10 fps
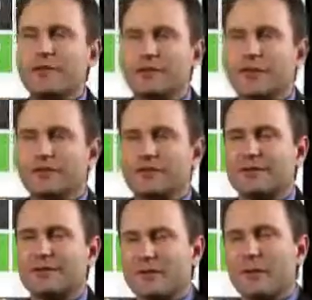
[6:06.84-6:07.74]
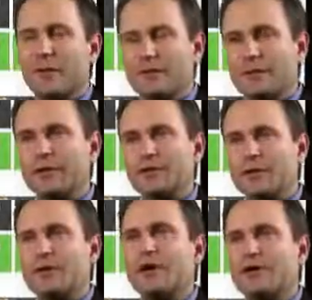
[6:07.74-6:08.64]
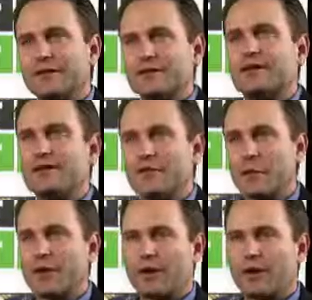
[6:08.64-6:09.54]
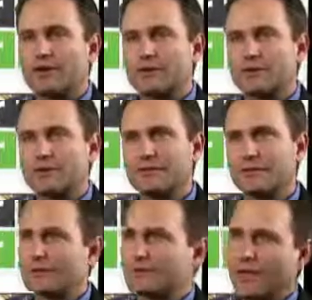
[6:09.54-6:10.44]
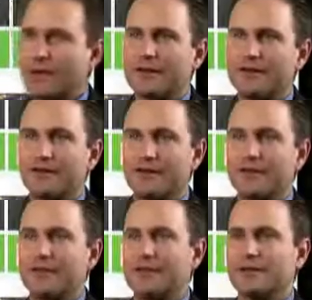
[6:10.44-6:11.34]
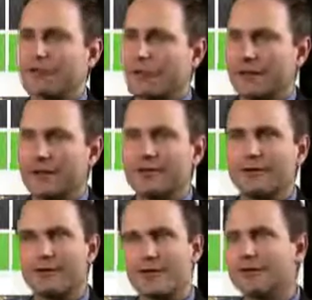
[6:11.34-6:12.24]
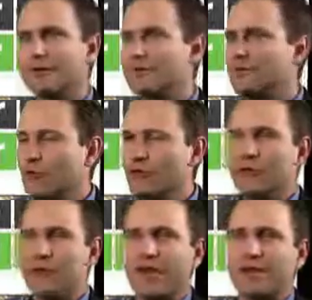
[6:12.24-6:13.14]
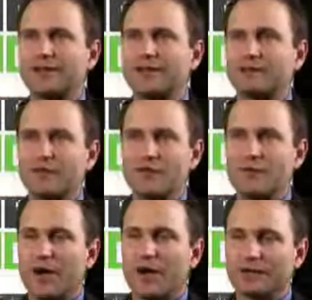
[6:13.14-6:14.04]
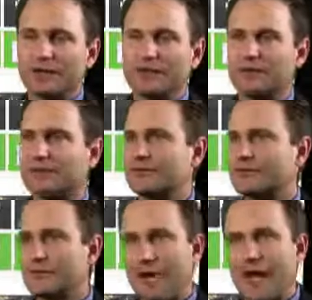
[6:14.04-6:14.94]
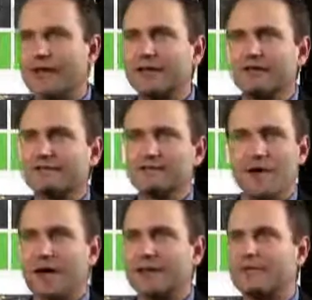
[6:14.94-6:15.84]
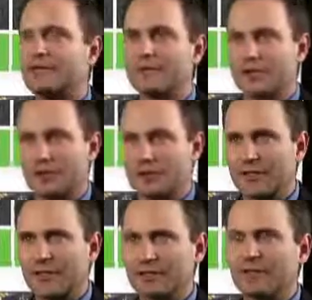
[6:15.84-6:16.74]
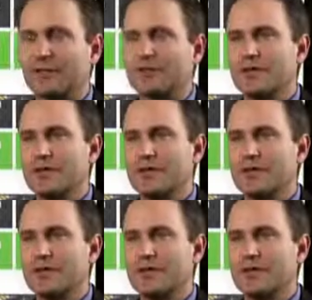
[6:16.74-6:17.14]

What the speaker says: about what really goes on inside of a warehouse, there's a lot of the regular daily moving pallets, moving boxes, packing items to be shipped to customers.